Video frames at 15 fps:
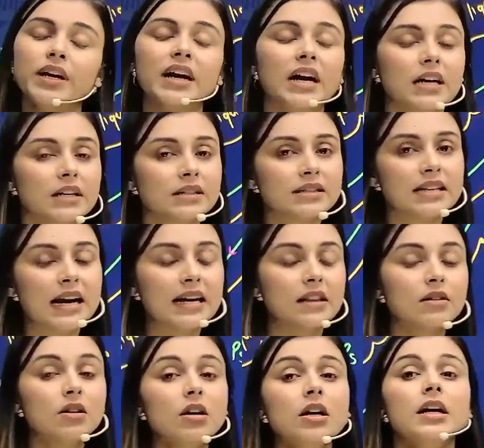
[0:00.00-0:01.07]
understand
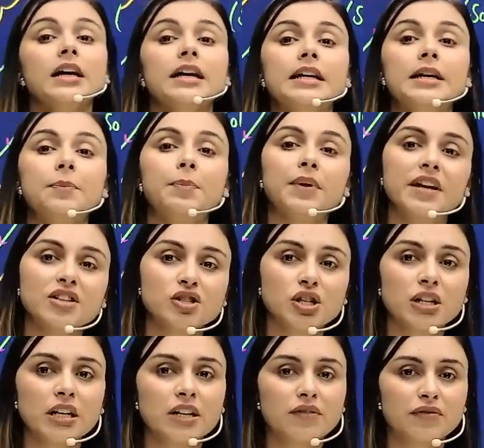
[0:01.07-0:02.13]
the
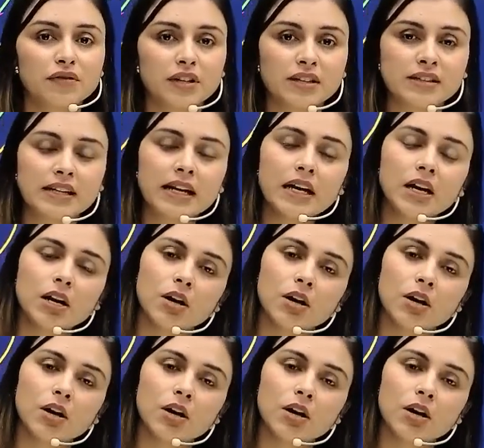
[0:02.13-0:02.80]
depression in freezing